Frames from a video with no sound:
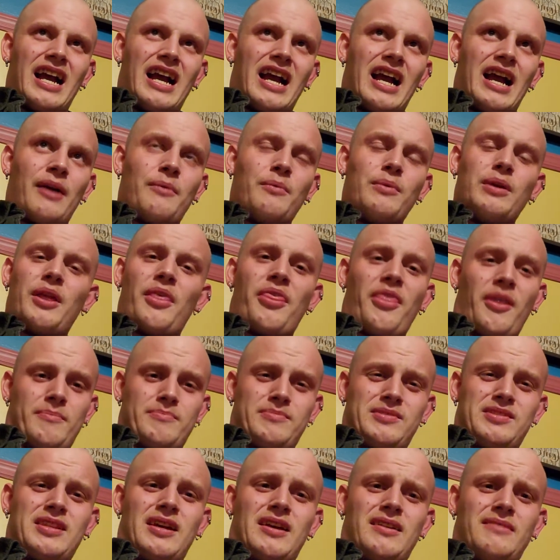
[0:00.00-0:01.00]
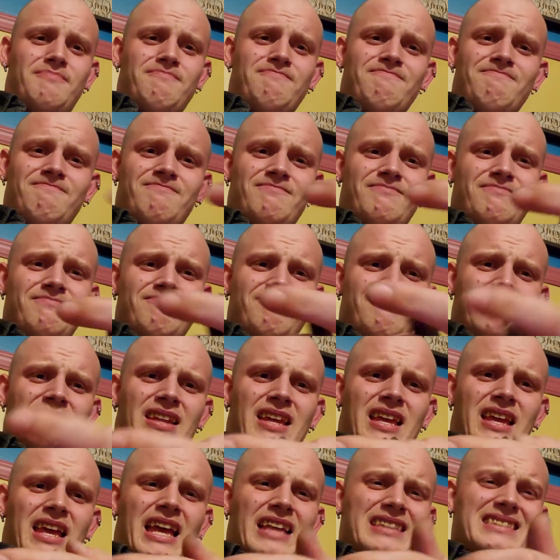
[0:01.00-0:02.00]
I want a thumb stud.
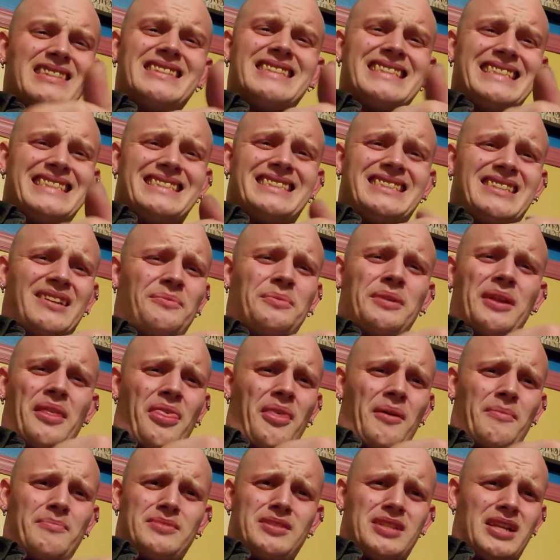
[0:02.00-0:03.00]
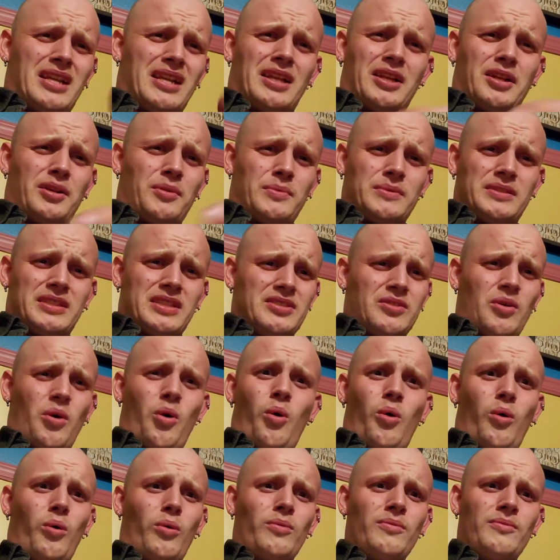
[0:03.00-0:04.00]
At least I want a thumb stud. I don't want this
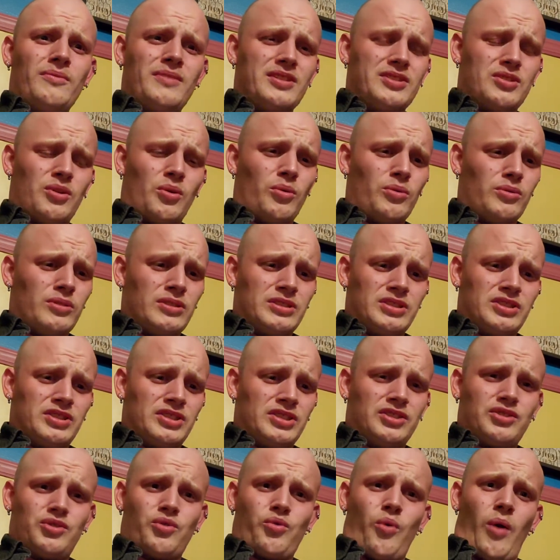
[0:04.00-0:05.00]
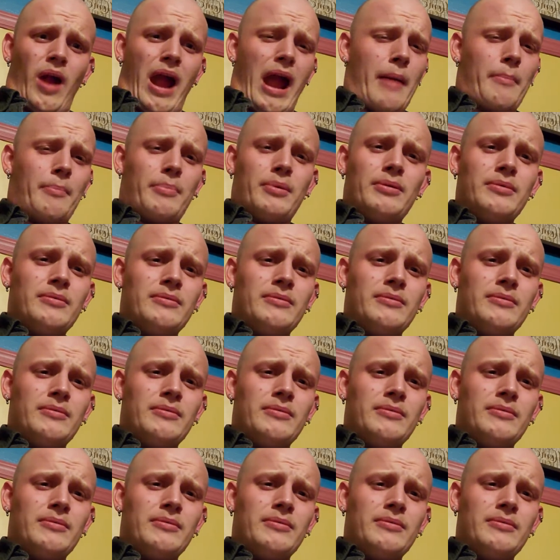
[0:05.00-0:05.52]
hole. This hole is just crap.